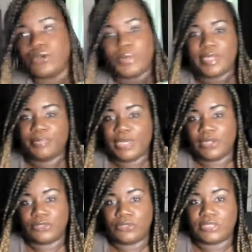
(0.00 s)
Queen of
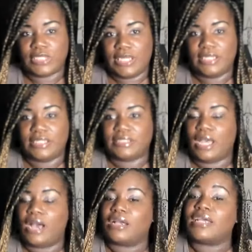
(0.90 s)
Pentacles is
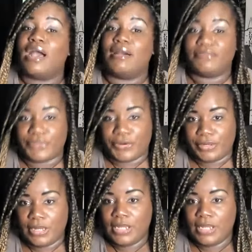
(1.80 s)
comfort.